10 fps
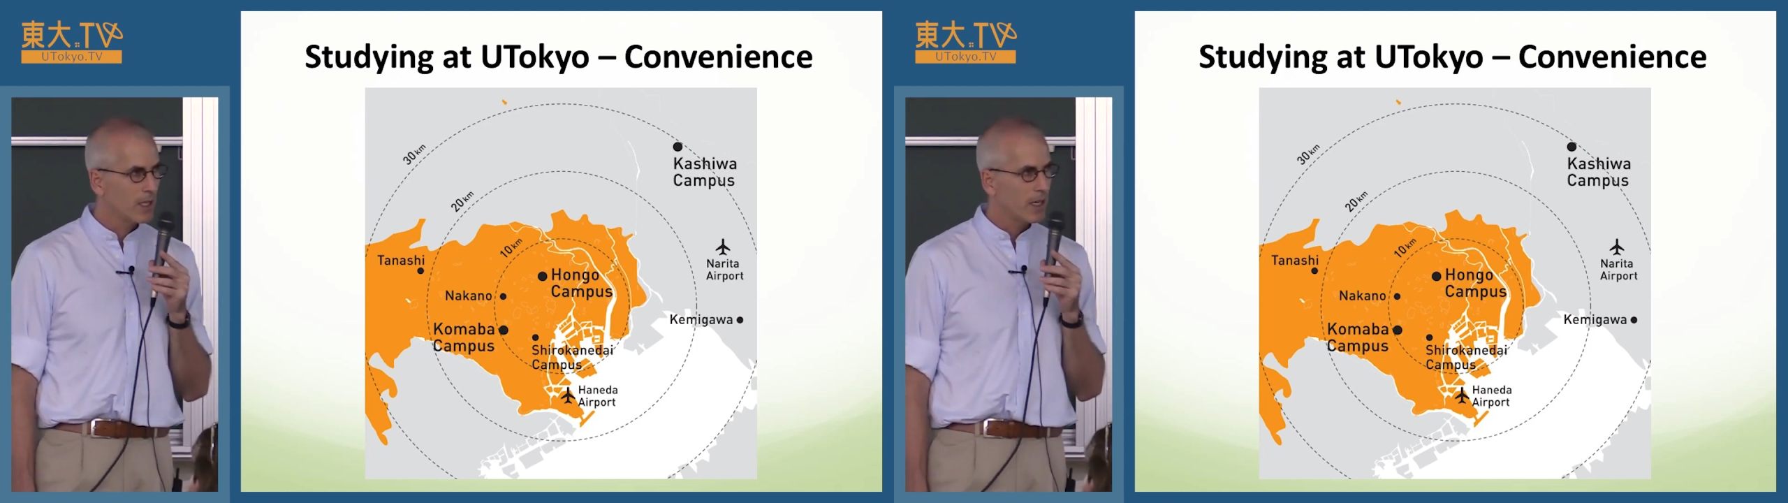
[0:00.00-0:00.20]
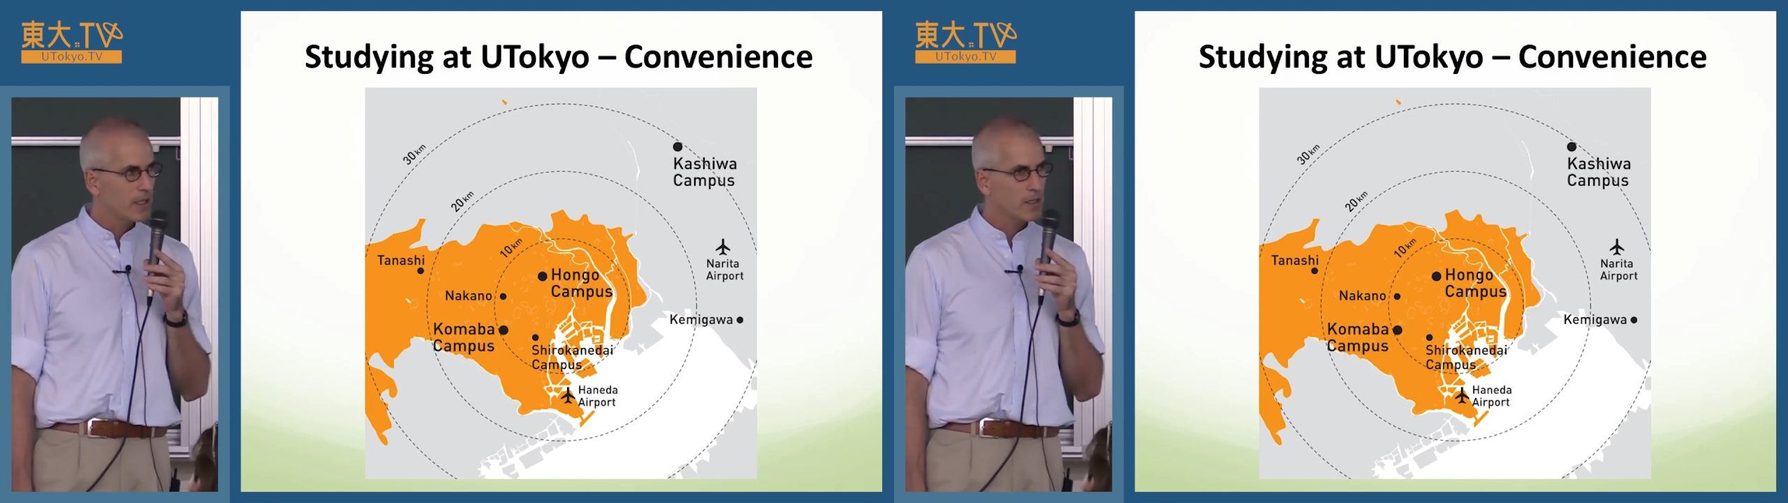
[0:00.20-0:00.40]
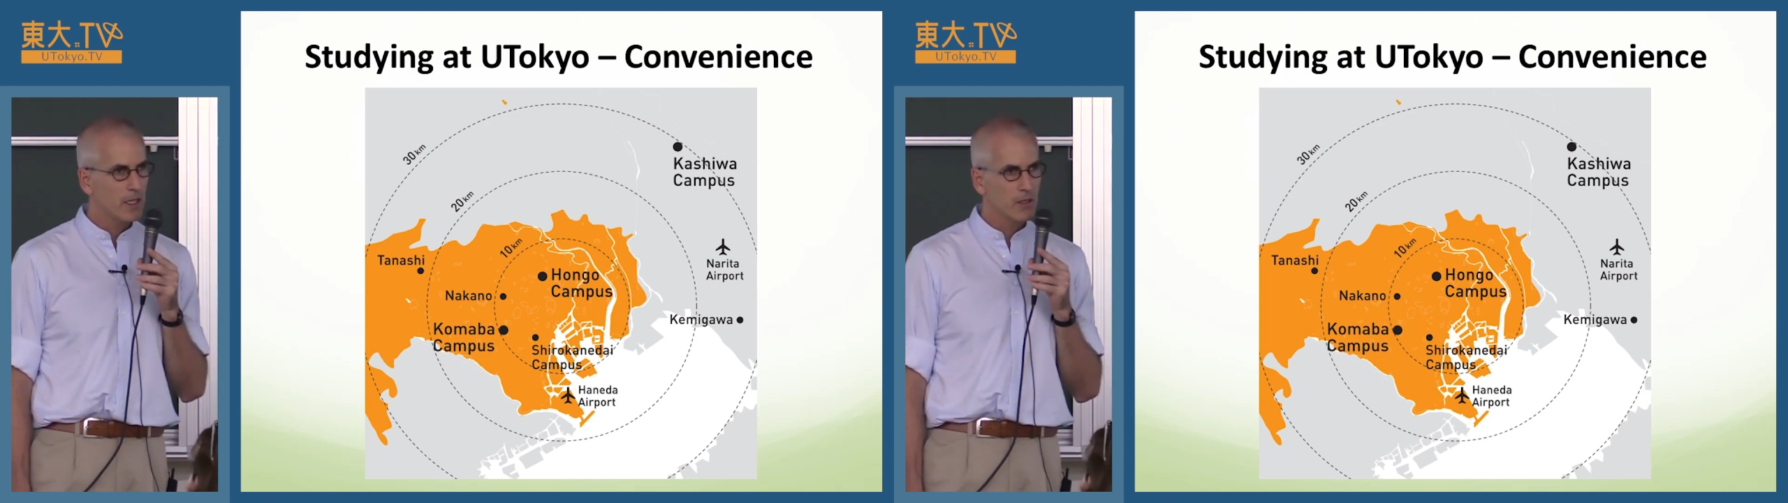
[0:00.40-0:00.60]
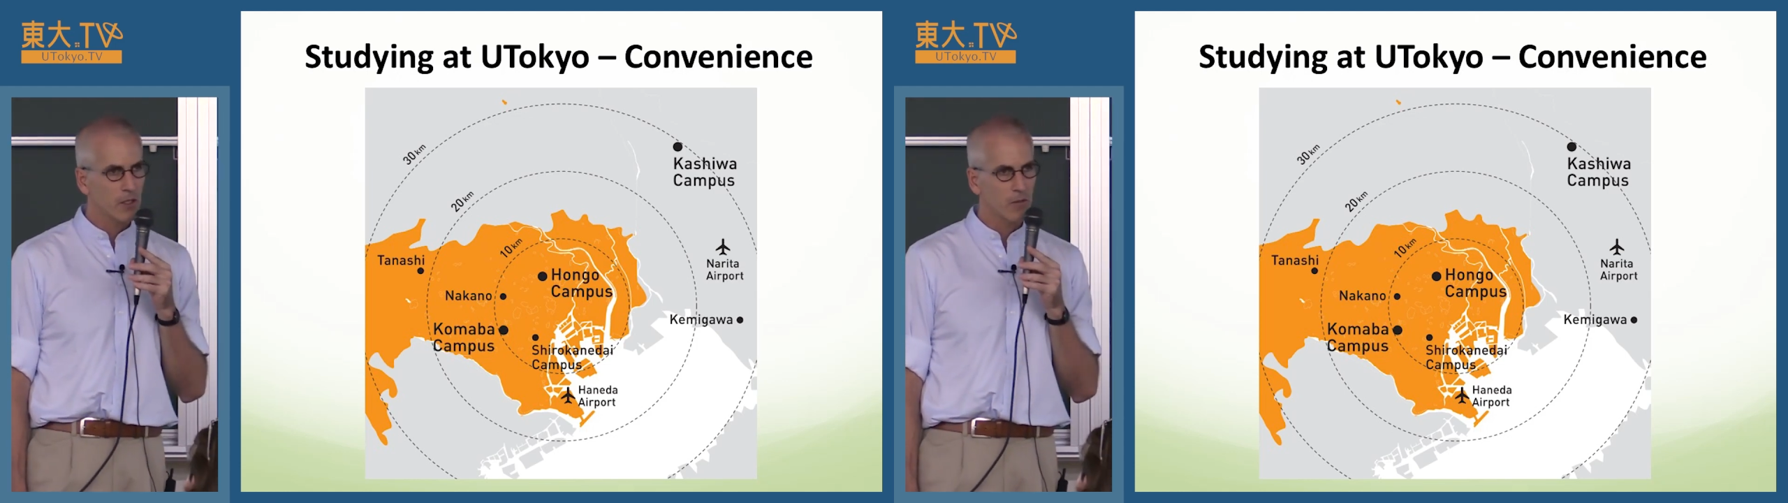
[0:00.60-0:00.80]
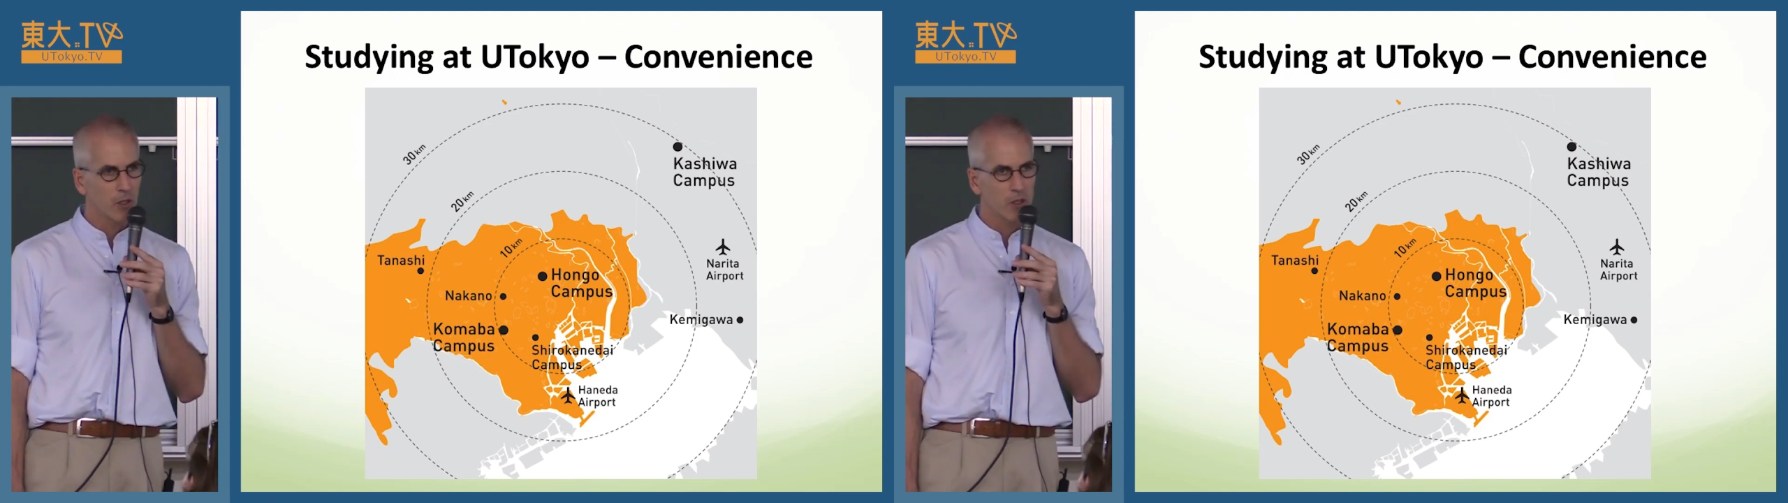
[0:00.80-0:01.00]
I see
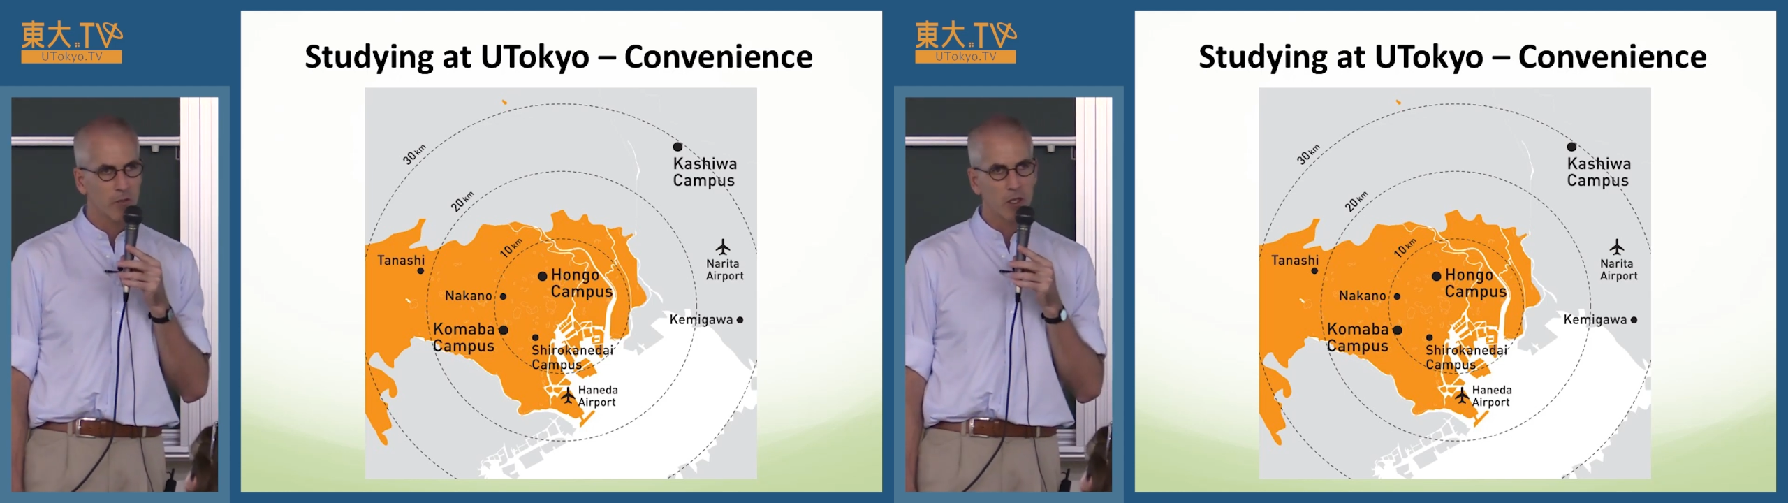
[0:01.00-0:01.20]
sort of looks of